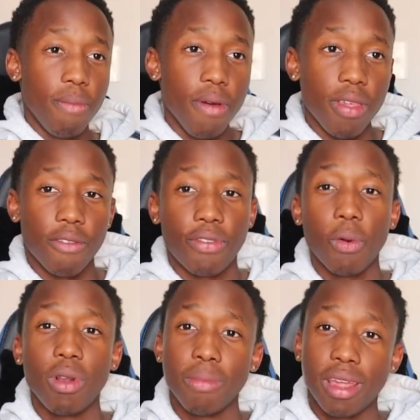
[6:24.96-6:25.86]
the
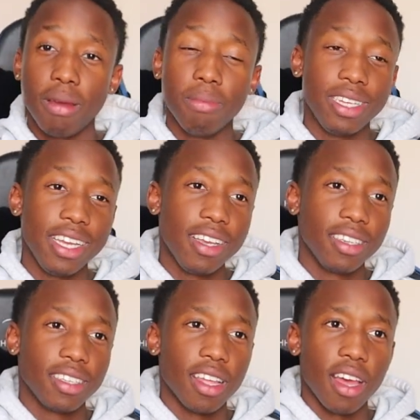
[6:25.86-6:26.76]
Pharrell William
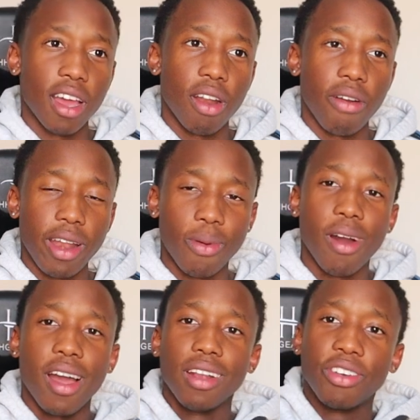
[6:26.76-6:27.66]
NMDs, the red
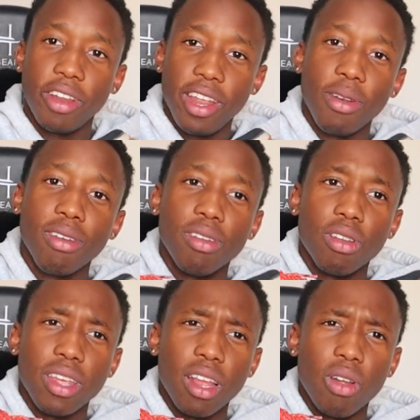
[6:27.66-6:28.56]
one,
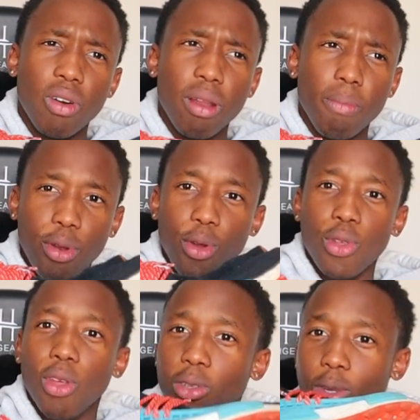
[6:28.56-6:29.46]
green, yellow, and blue,
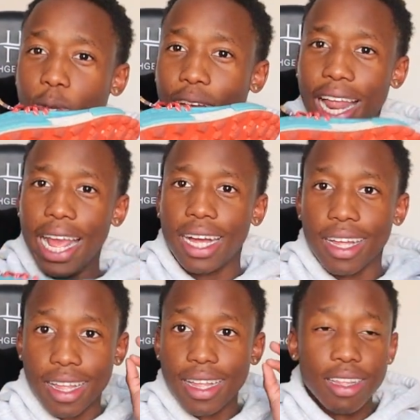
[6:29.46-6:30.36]
those ones were
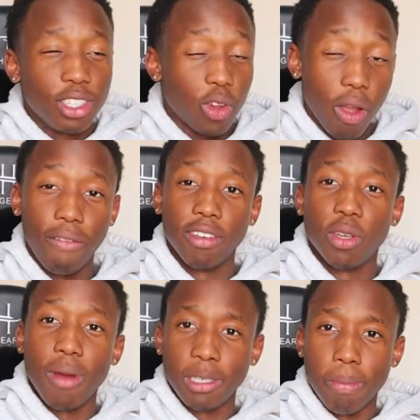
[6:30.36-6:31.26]
like going for
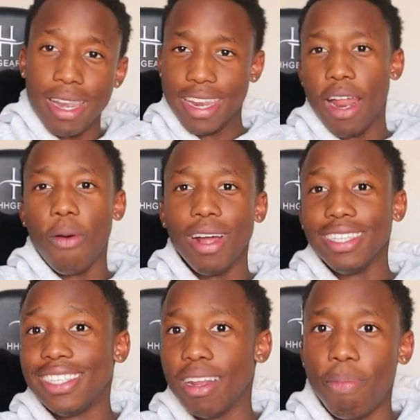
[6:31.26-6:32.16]
so much money, and I
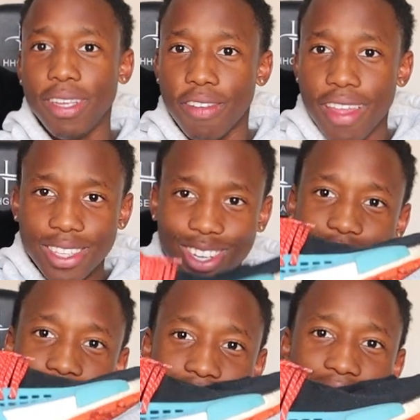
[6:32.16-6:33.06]
wanted a piece of that, so
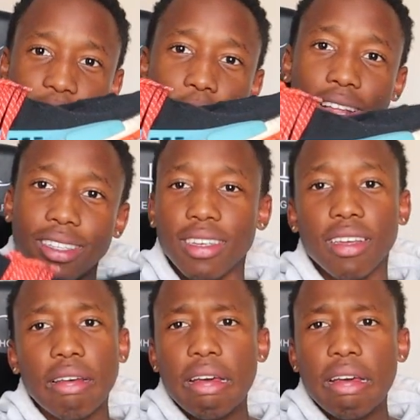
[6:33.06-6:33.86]
I got these ones.